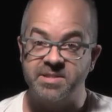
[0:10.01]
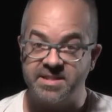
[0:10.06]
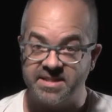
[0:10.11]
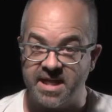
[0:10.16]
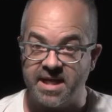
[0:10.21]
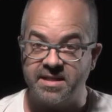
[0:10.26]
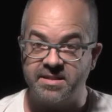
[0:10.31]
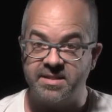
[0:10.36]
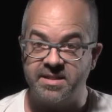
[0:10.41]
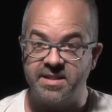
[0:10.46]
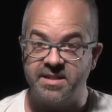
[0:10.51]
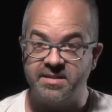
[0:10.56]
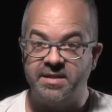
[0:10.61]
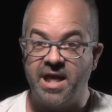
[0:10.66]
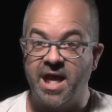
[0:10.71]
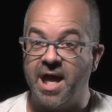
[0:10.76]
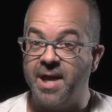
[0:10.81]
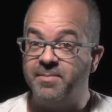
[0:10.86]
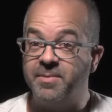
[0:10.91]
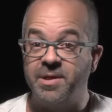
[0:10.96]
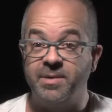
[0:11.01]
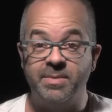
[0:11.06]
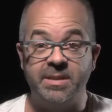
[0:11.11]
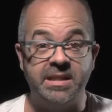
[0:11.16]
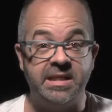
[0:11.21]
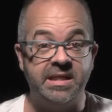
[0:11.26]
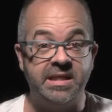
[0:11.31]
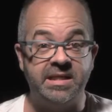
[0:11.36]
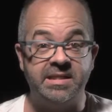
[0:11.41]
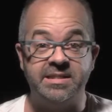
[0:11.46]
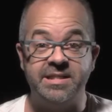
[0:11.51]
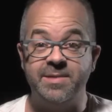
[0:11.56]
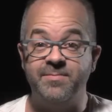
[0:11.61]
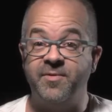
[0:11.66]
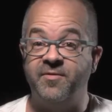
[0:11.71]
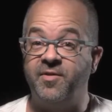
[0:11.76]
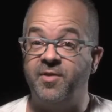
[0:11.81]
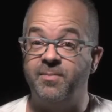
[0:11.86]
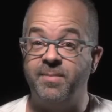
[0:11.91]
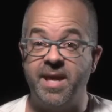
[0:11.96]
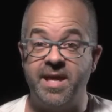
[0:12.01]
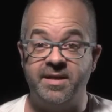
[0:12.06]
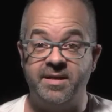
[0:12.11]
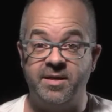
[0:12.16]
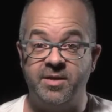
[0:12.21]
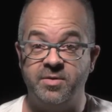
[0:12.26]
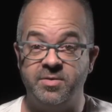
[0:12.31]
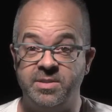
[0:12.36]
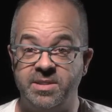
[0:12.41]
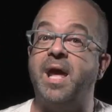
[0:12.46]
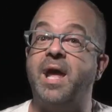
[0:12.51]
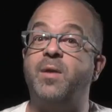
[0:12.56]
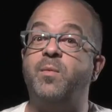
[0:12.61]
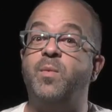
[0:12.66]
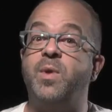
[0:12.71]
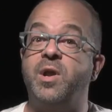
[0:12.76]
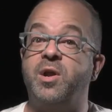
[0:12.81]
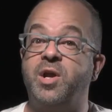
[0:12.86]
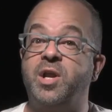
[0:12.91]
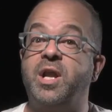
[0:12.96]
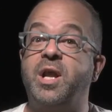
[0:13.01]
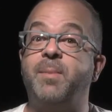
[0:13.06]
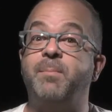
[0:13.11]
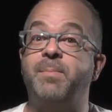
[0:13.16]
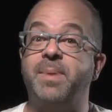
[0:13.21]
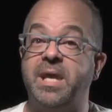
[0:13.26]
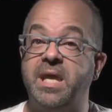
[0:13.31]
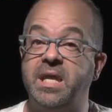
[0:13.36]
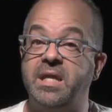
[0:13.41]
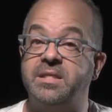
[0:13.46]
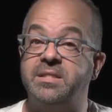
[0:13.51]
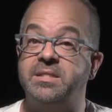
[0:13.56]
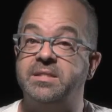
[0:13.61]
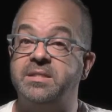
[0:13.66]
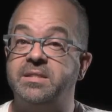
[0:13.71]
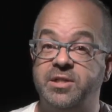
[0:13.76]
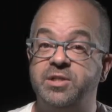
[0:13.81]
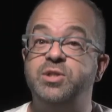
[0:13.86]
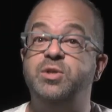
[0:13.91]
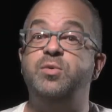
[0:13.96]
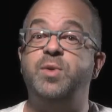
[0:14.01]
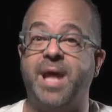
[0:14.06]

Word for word: 6th, I'm gonna be leading a team of commandos and we are gonna compete to